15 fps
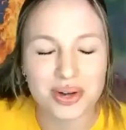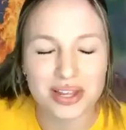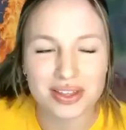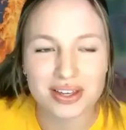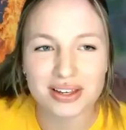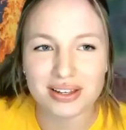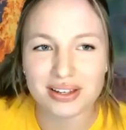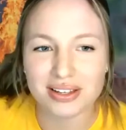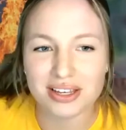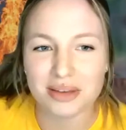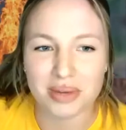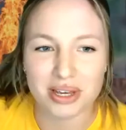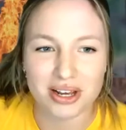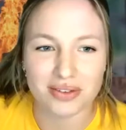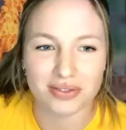think
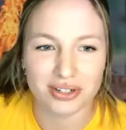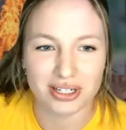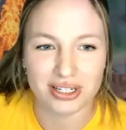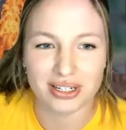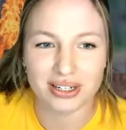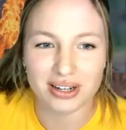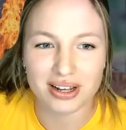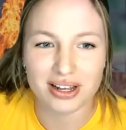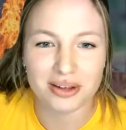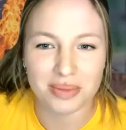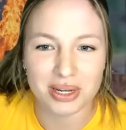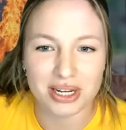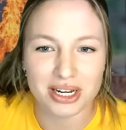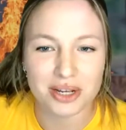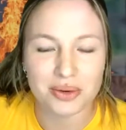Kimmy covered it. I
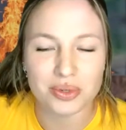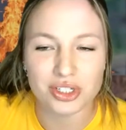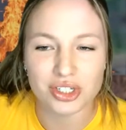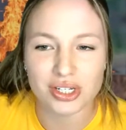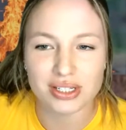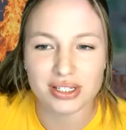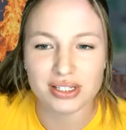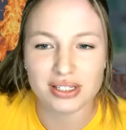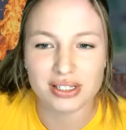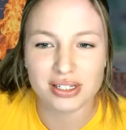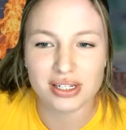mean, it was just,